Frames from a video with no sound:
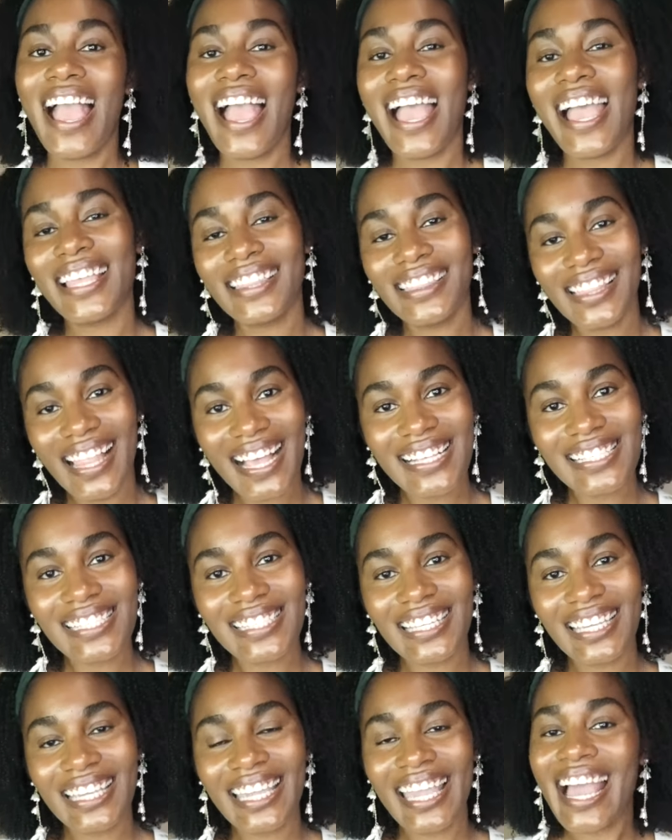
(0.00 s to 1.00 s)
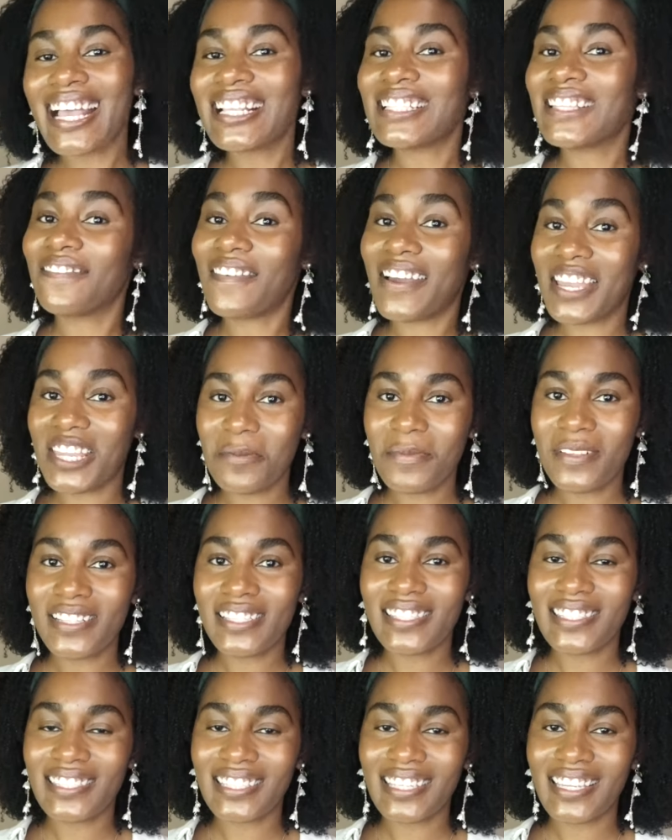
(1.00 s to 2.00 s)
And lastly, it has vitamin
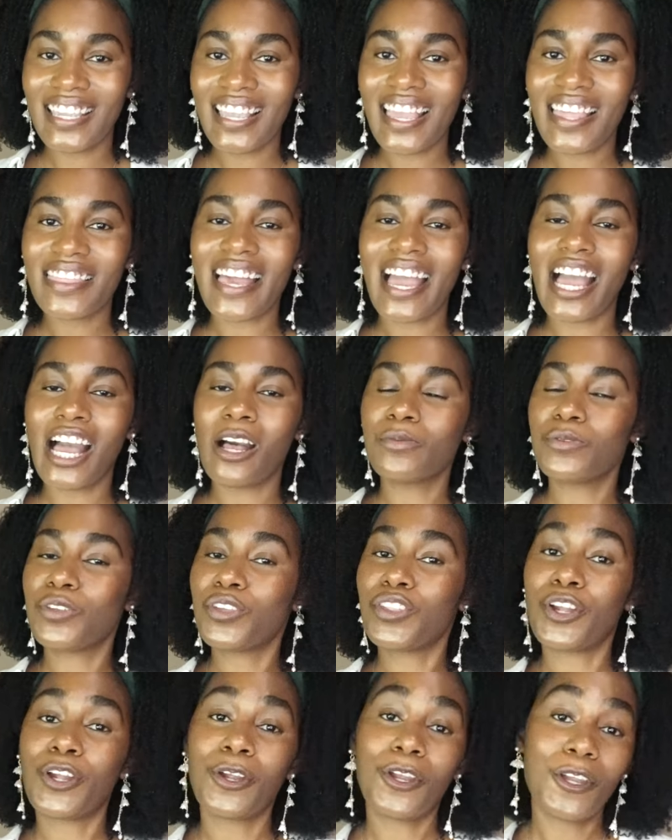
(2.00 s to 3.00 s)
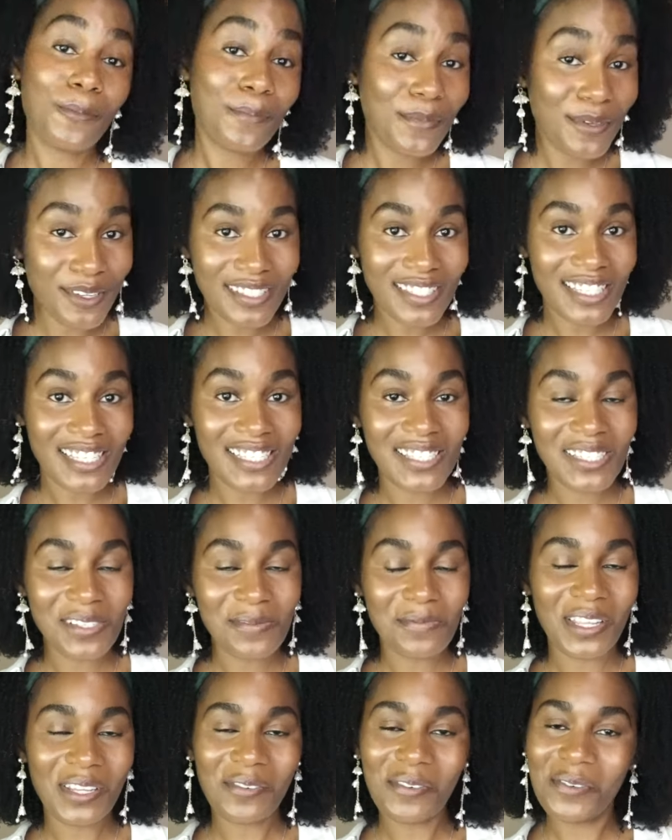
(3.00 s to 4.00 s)
C that helps with our immune system,
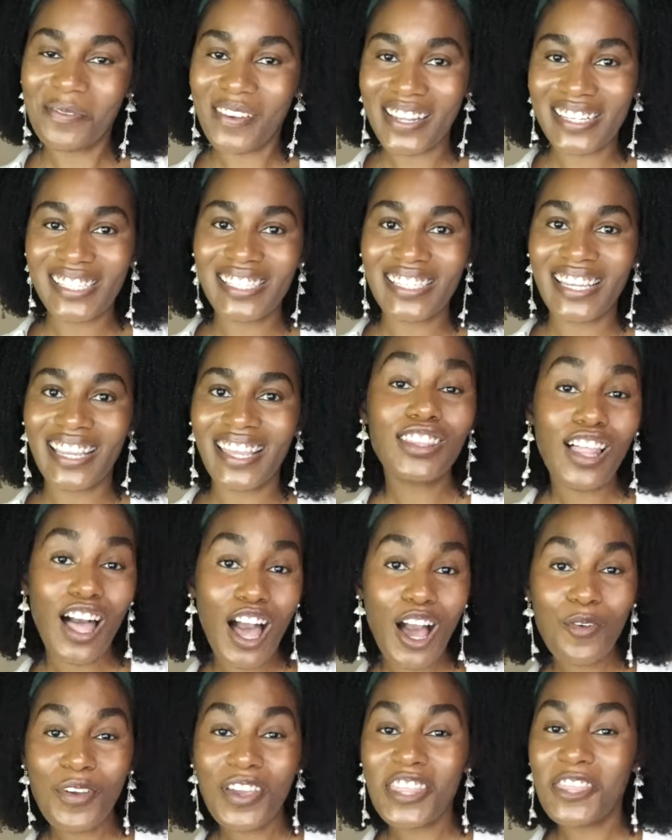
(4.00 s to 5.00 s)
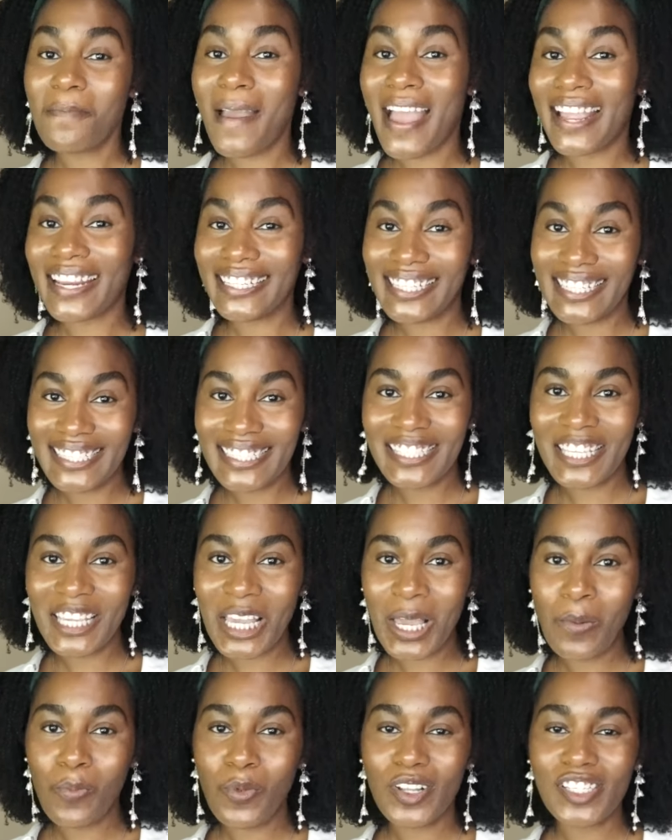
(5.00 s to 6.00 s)
like we mentioned, along with
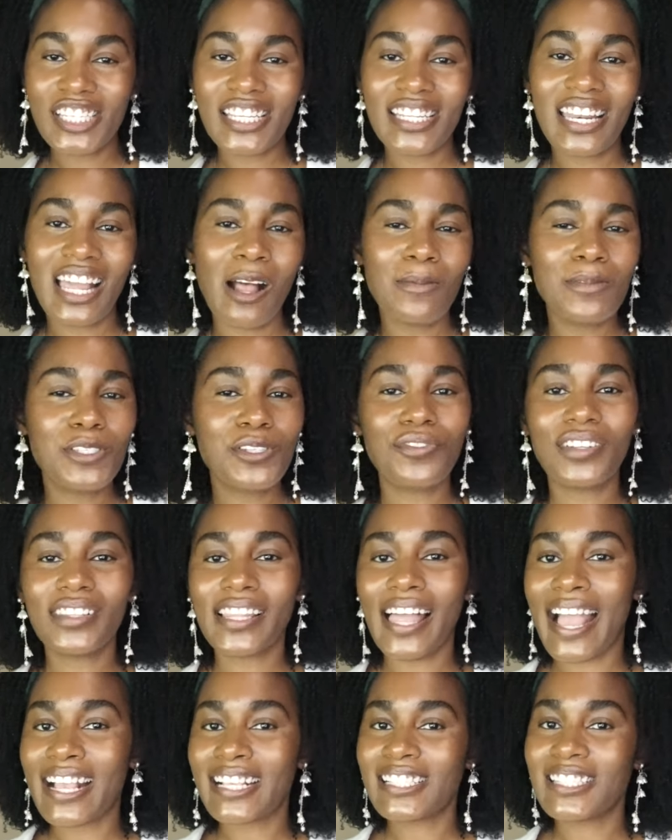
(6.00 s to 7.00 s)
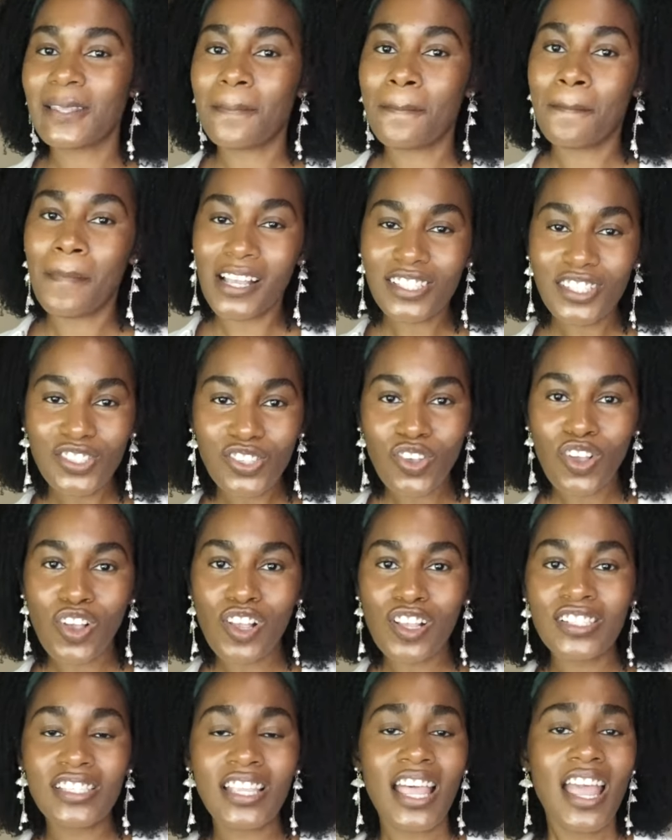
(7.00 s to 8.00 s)
magnesium, which can help to relax the
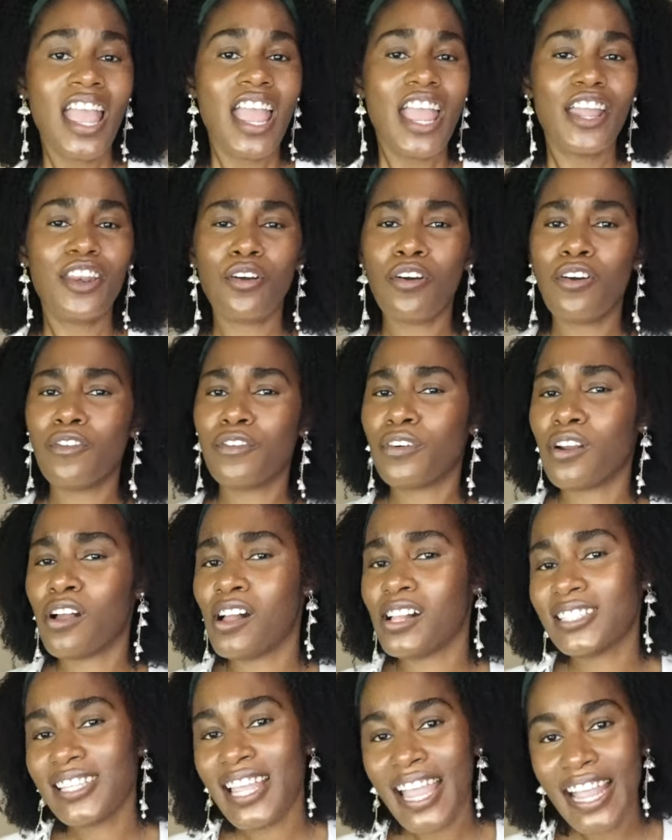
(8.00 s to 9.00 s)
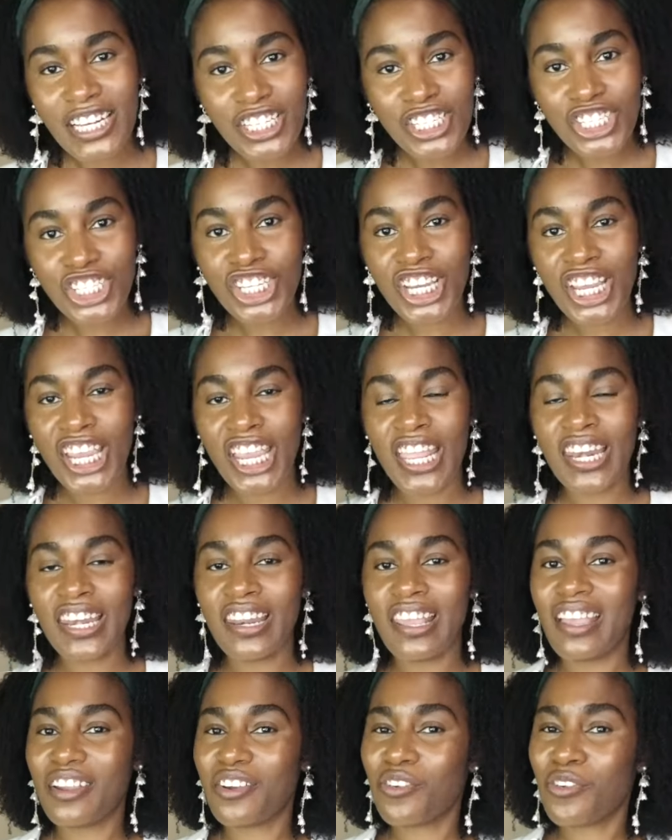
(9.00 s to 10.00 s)
muscles and overall
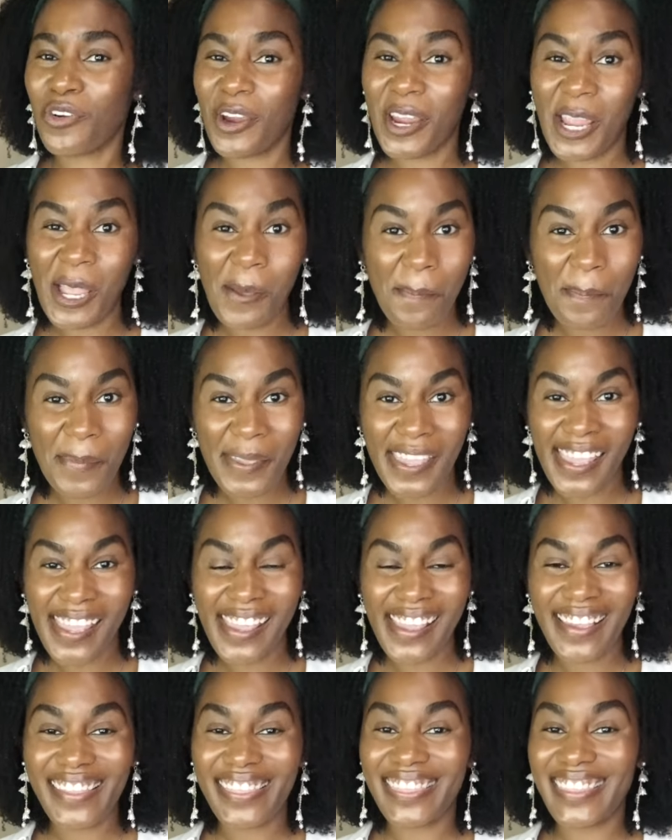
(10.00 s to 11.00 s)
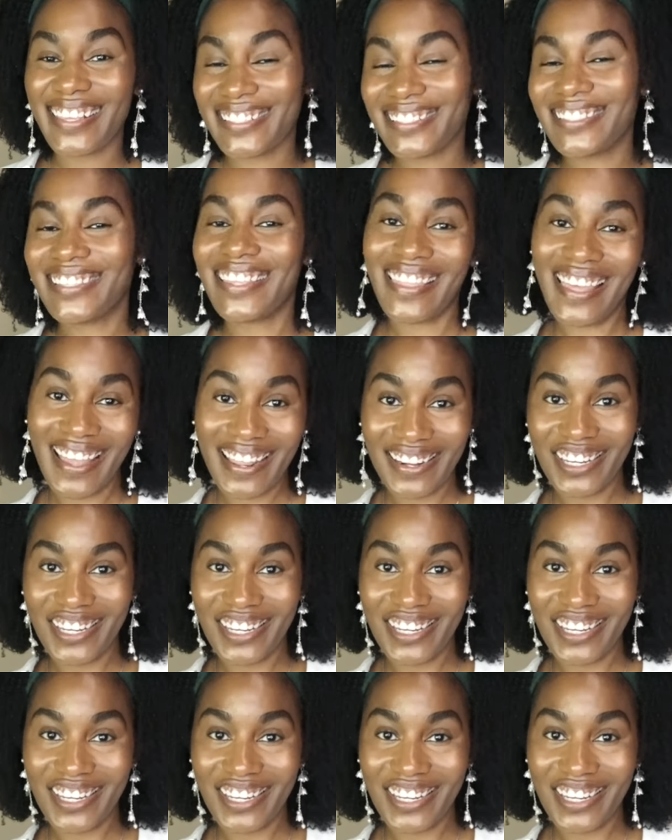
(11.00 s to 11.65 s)
tension, cramping, things to that